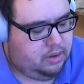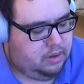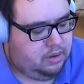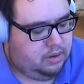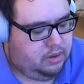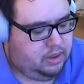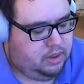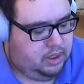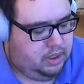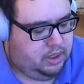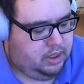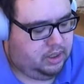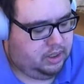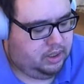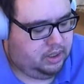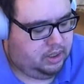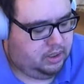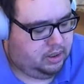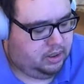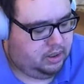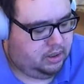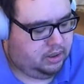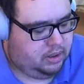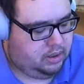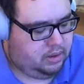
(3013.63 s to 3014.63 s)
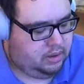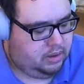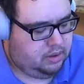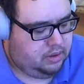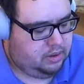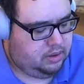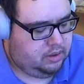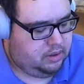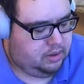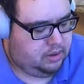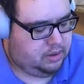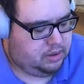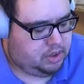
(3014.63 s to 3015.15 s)
the
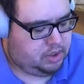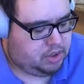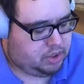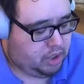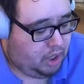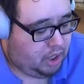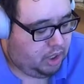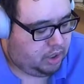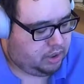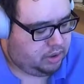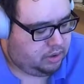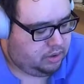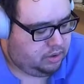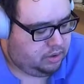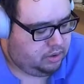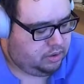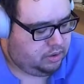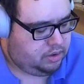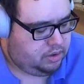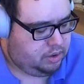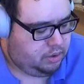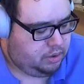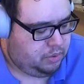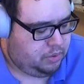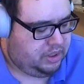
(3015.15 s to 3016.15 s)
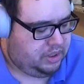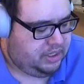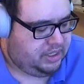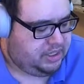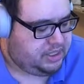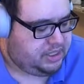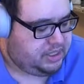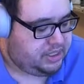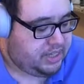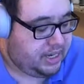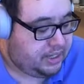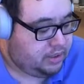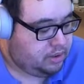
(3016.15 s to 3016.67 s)
sun to the
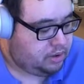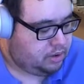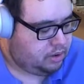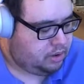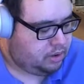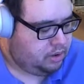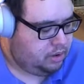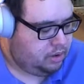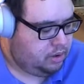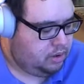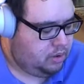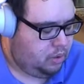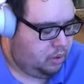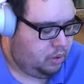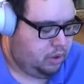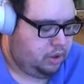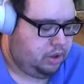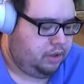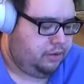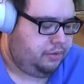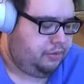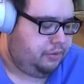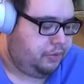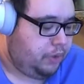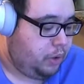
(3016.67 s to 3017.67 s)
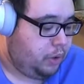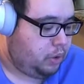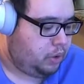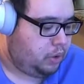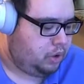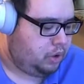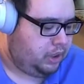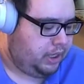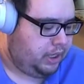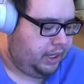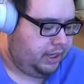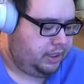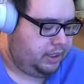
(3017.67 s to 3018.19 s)
center, or the
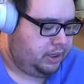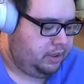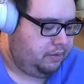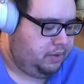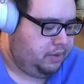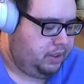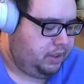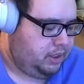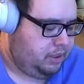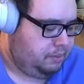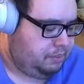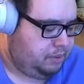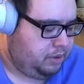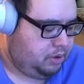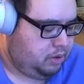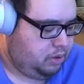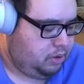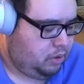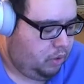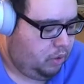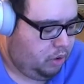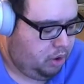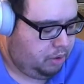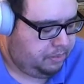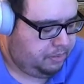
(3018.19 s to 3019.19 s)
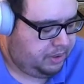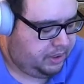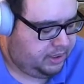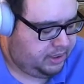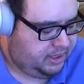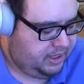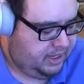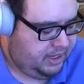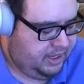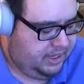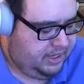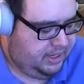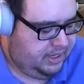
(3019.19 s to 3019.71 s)
focal length of the elliptical orbit,
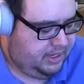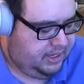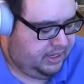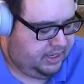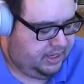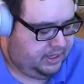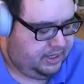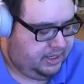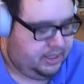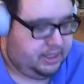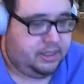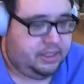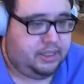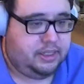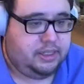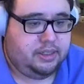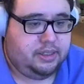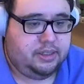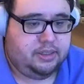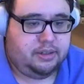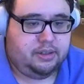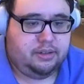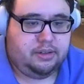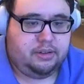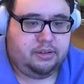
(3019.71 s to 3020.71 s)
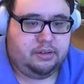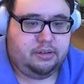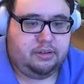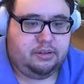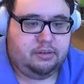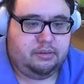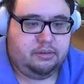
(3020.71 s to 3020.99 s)
is